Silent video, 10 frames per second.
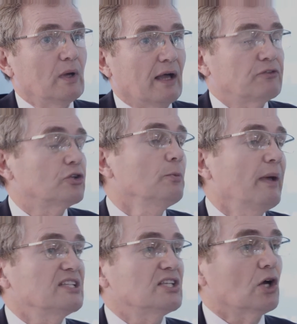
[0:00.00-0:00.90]
We have 2
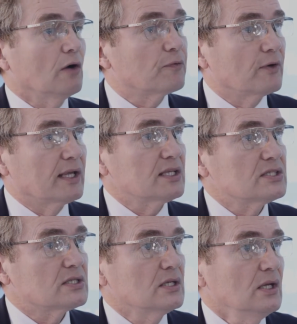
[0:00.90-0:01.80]
basic
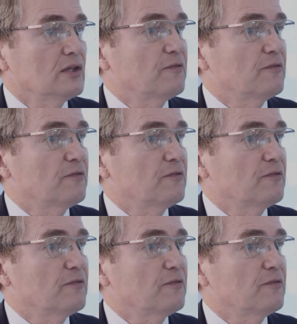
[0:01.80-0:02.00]
offerings.